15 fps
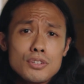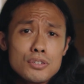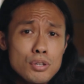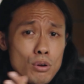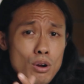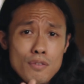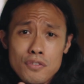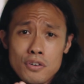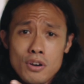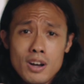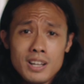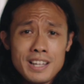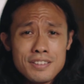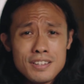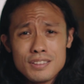So
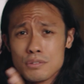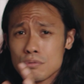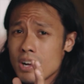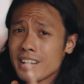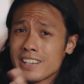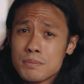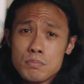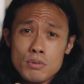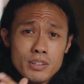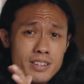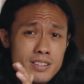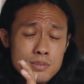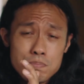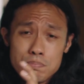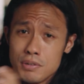overall, I think the Rocketbook
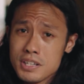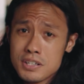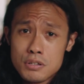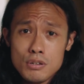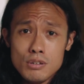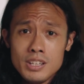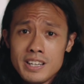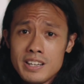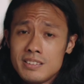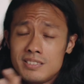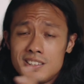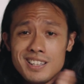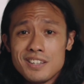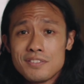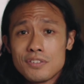is pretty cool and
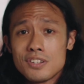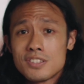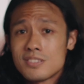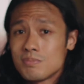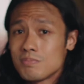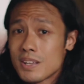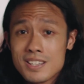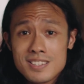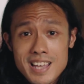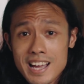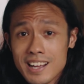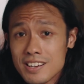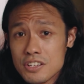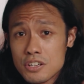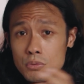it delivers
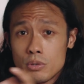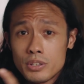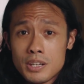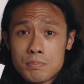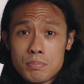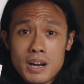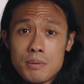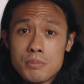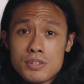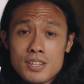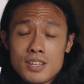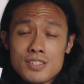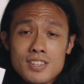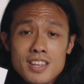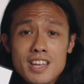exactly on what it
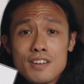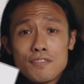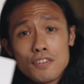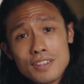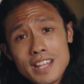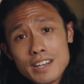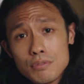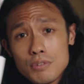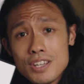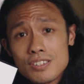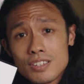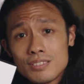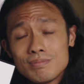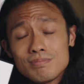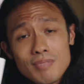promises. And for that
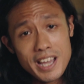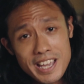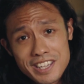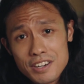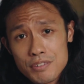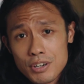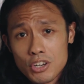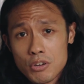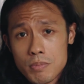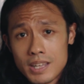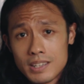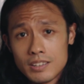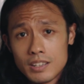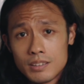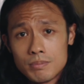reason, I can
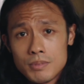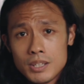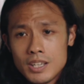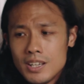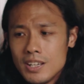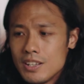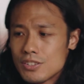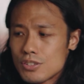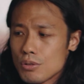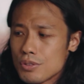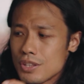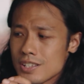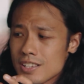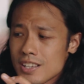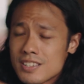recommend it. So
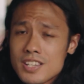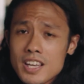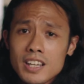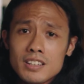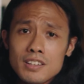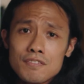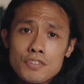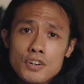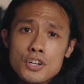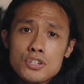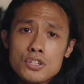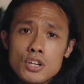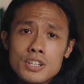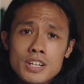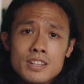this executive
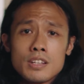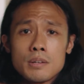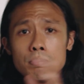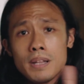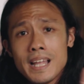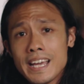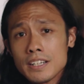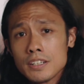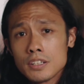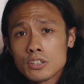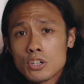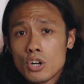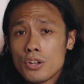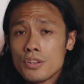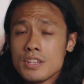version and their planner,
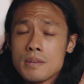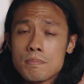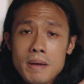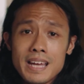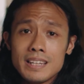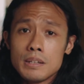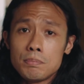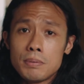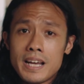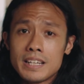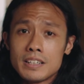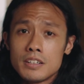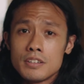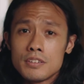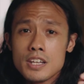called the Panda
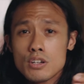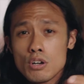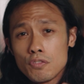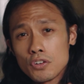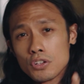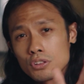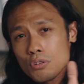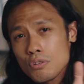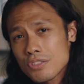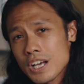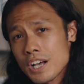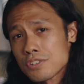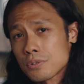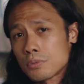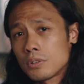Planner, they go for
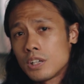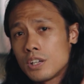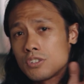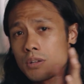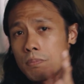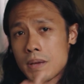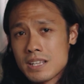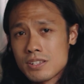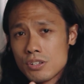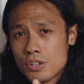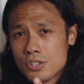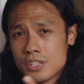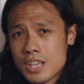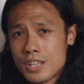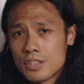2,100
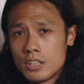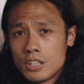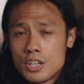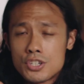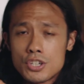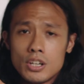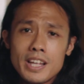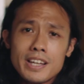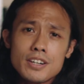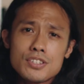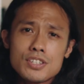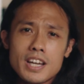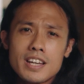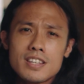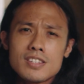pesos, and the larger letter
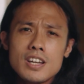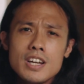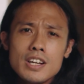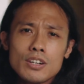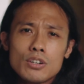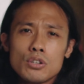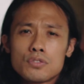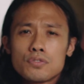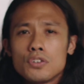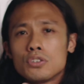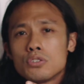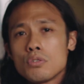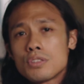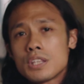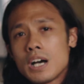size goes for
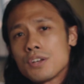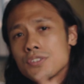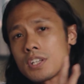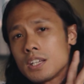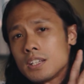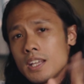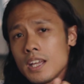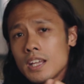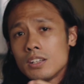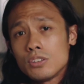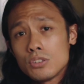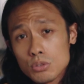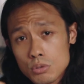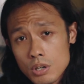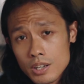
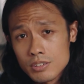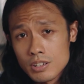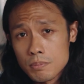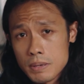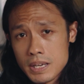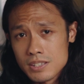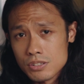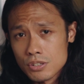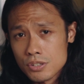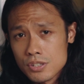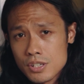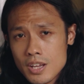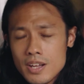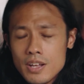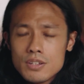2,200
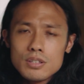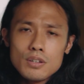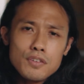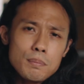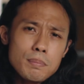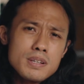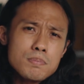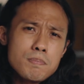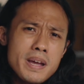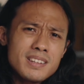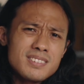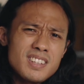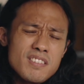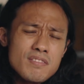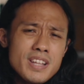pesos. So for
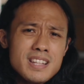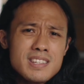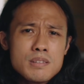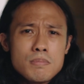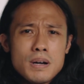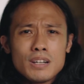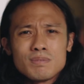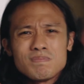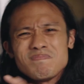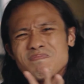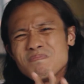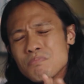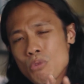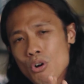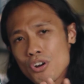perspective, that's about
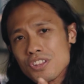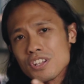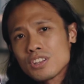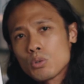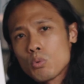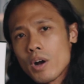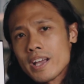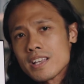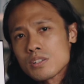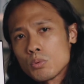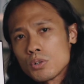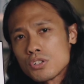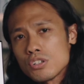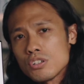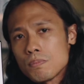more than twice
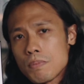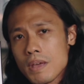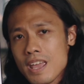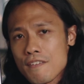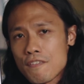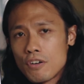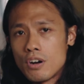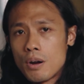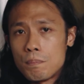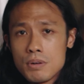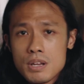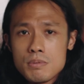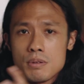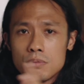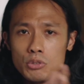what you'd pay for a
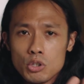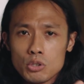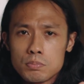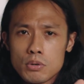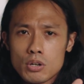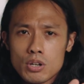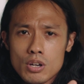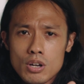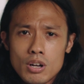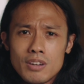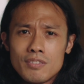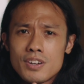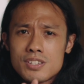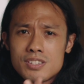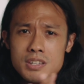premium notebook
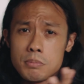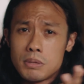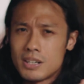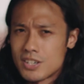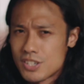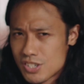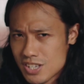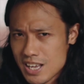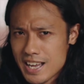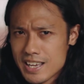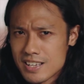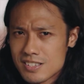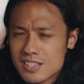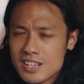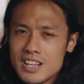of a similar
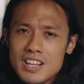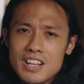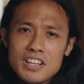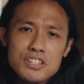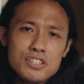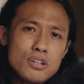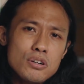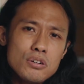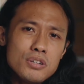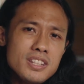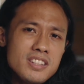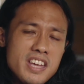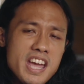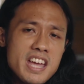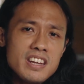size. So
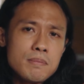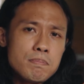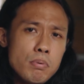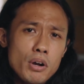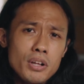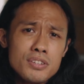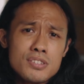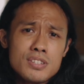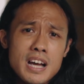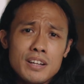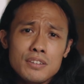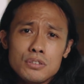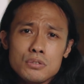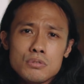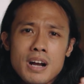in the end, it boils
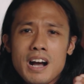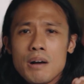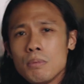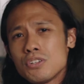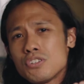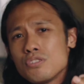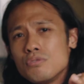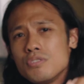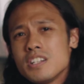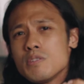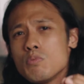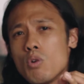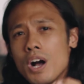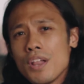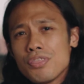down to how much you
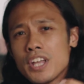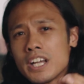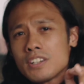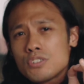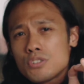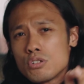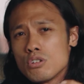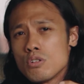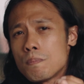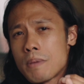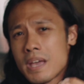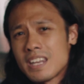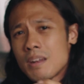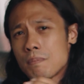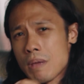really want that true
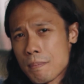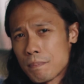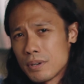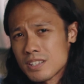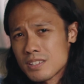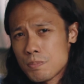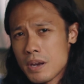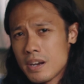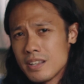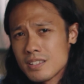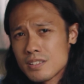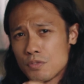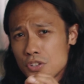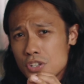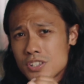pen and paper
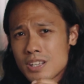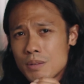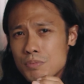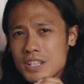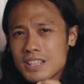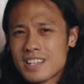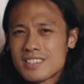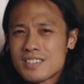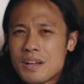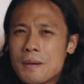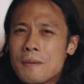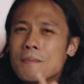experience versus something that's